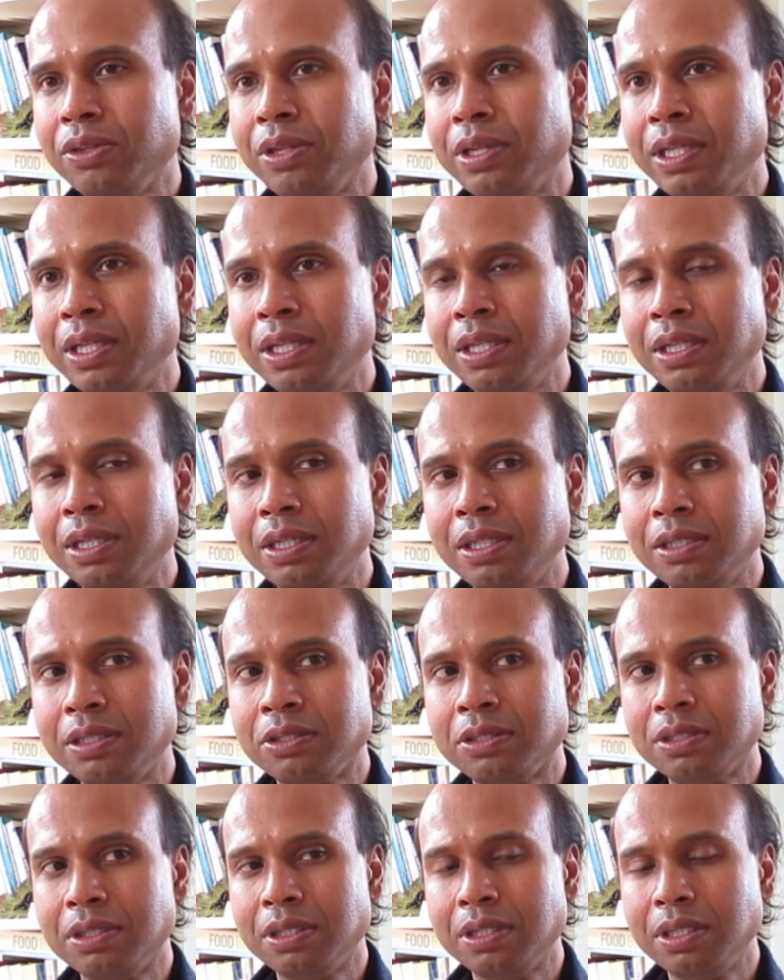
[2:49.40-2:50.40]
the,
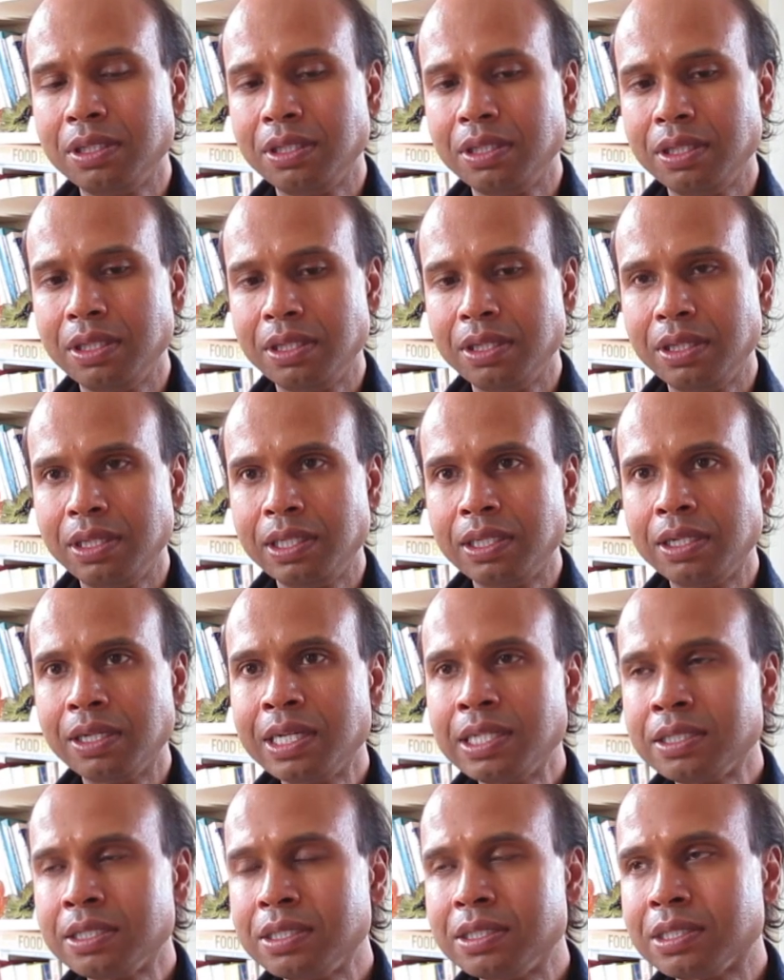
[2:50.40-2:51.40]
the
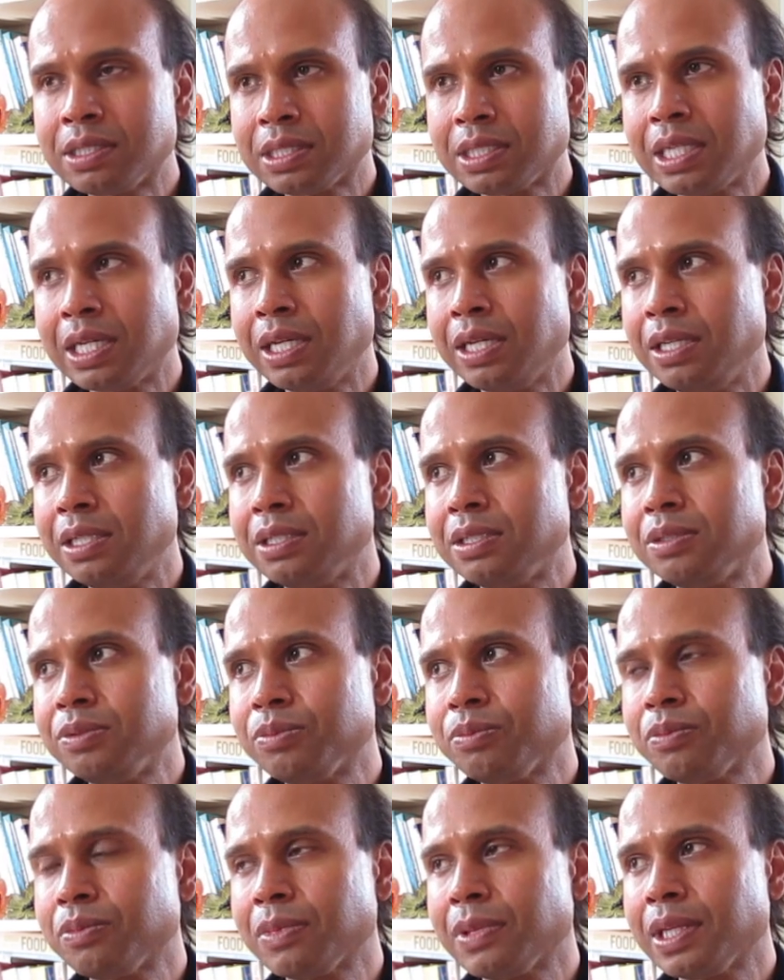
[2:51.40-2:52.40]
enlightened state
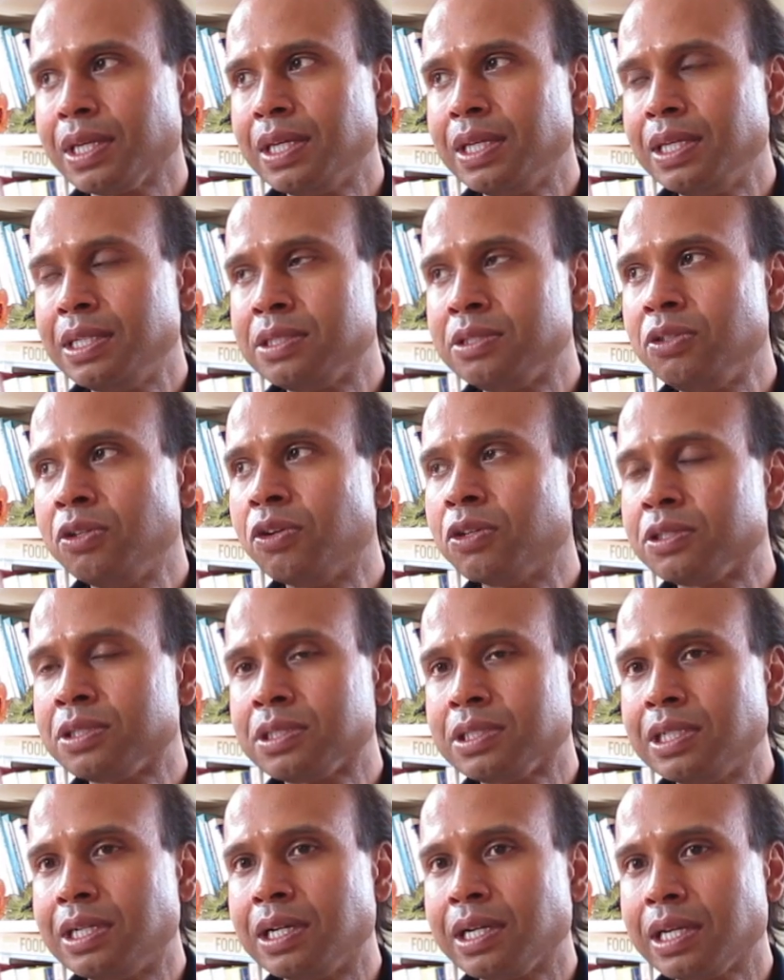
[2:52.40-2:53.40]
is not
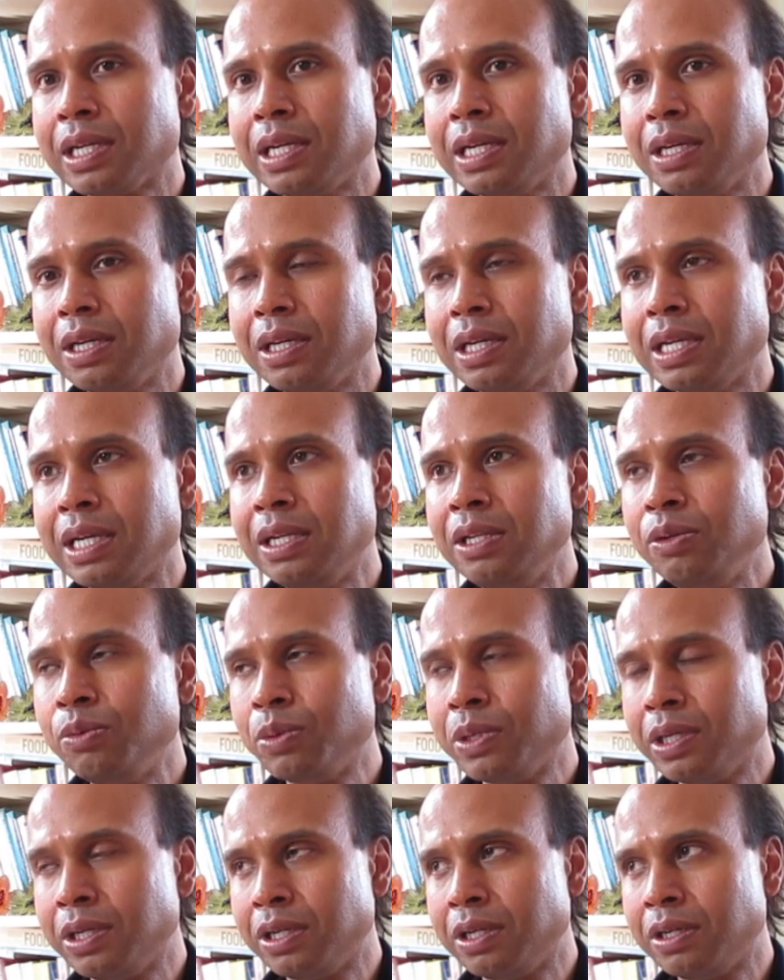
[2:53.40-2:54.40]
stuck
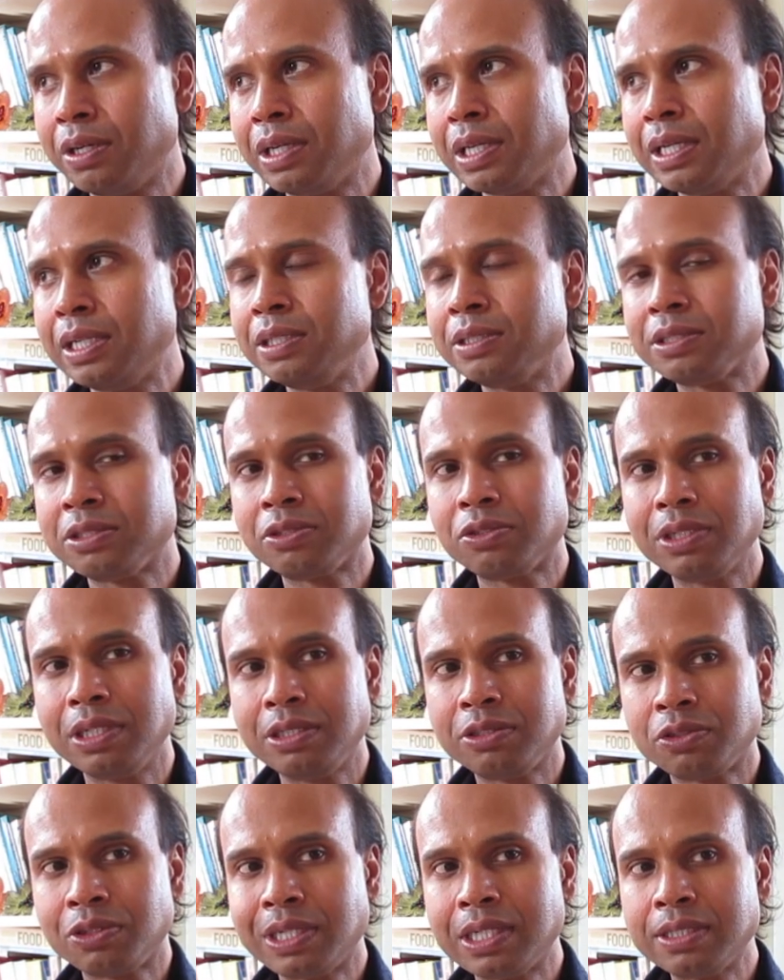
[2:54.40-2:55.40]
anywhere and it
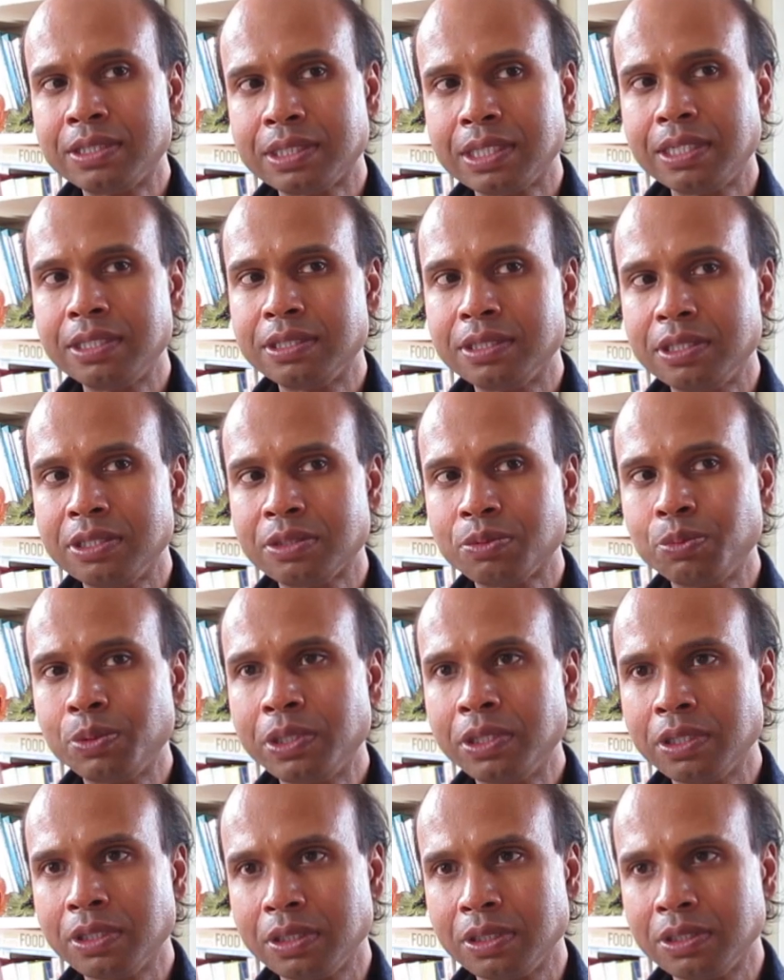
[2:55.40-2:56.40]
transcends this
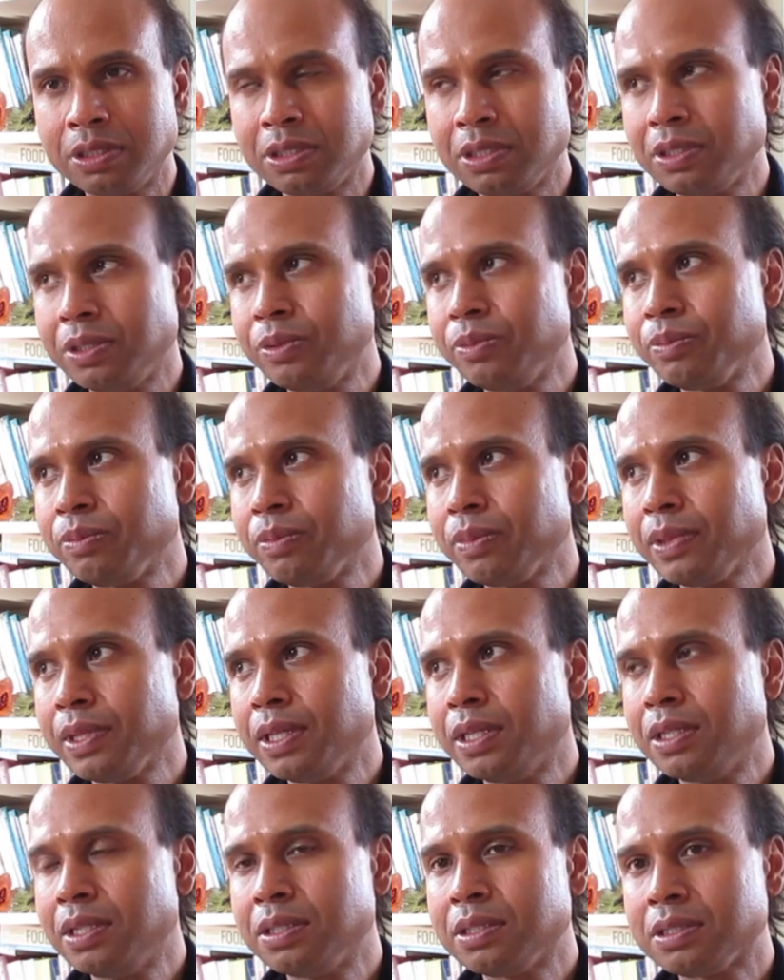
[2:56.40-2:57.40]
world.
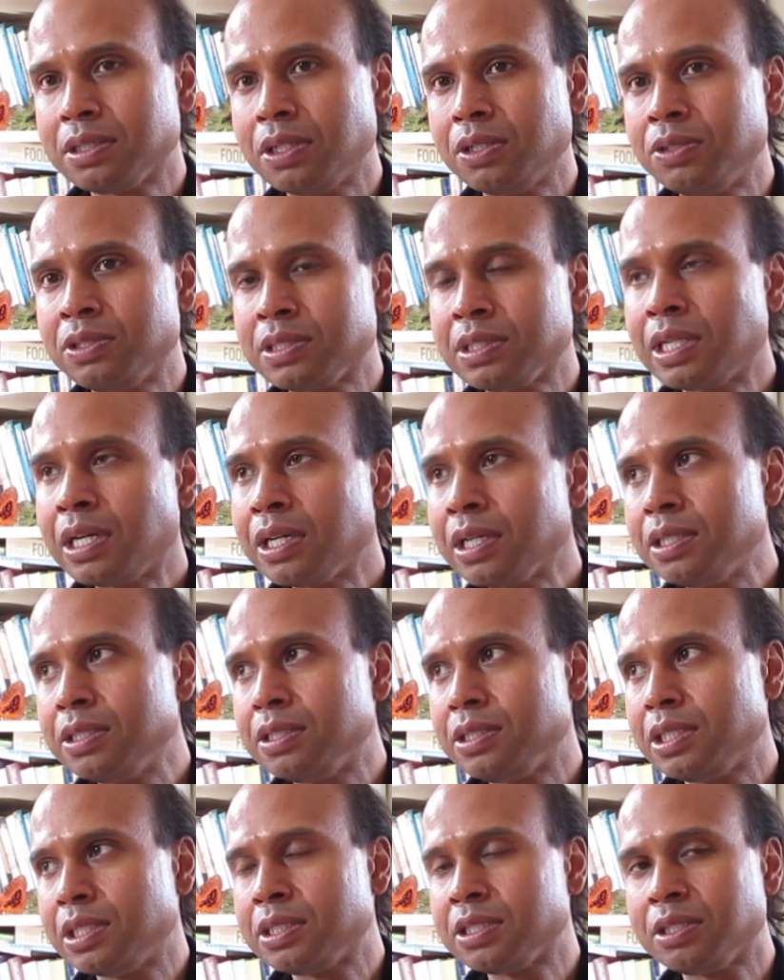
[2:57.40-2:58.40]
So stuck
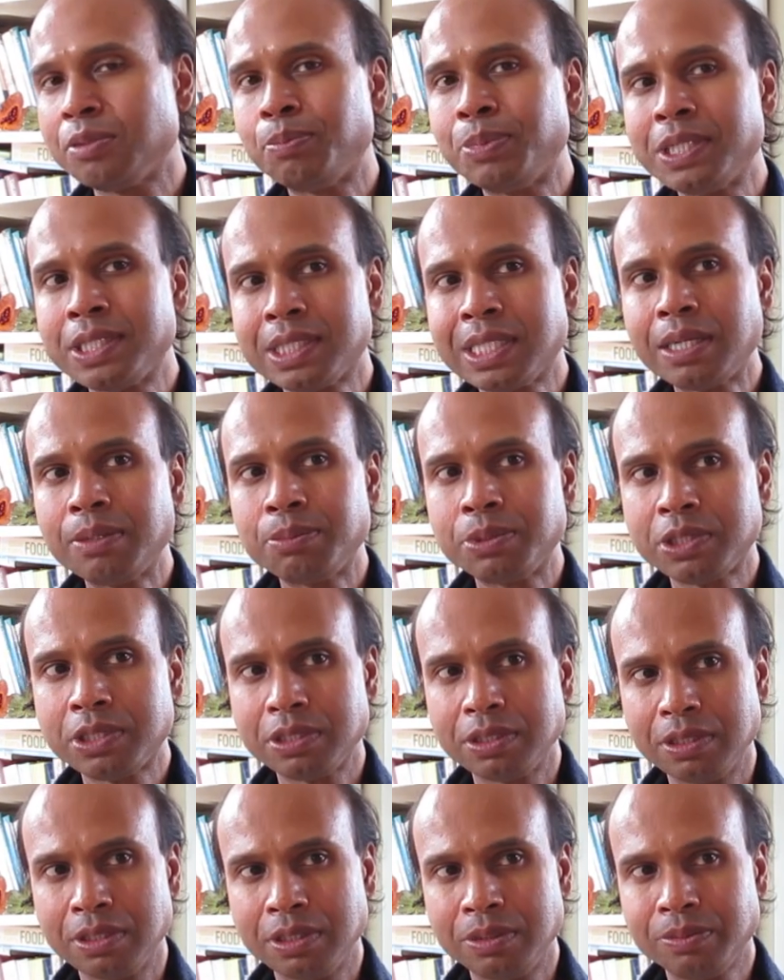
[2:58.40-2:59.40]
is just a
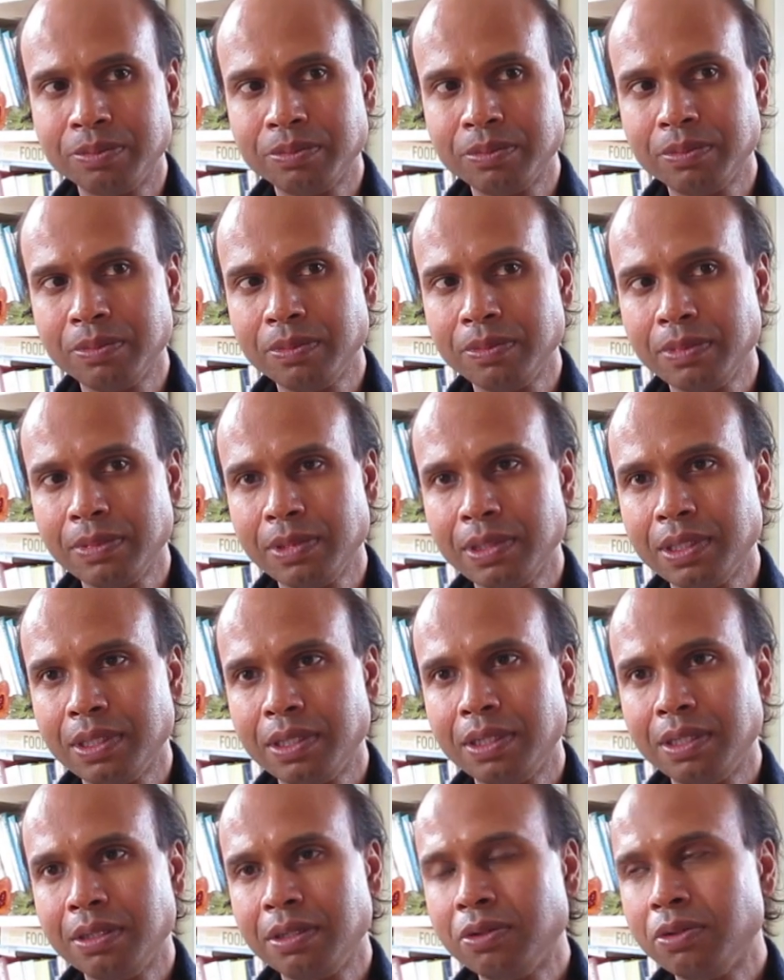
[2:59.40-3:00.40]
perception.
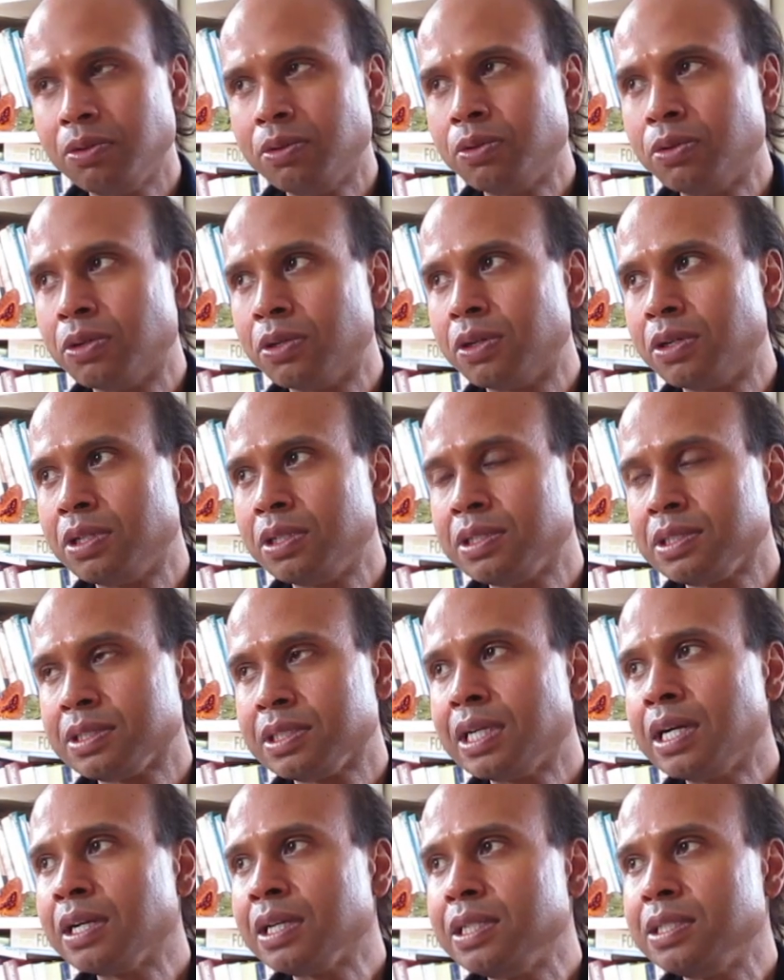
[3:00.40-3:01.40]
Or
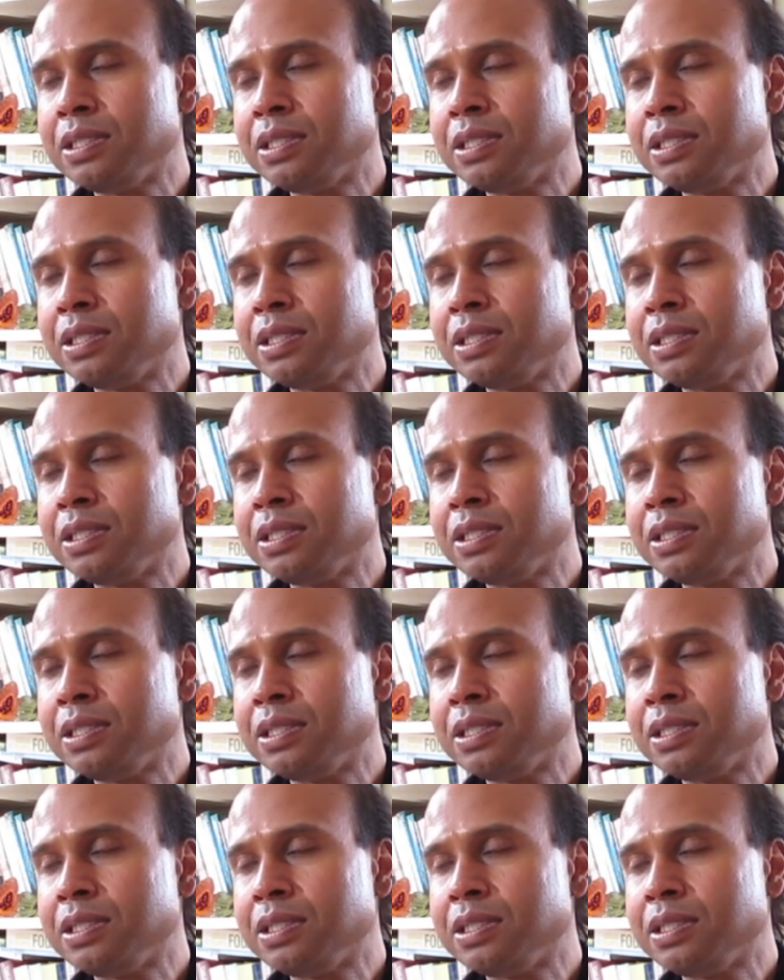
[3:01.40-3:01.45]
stuck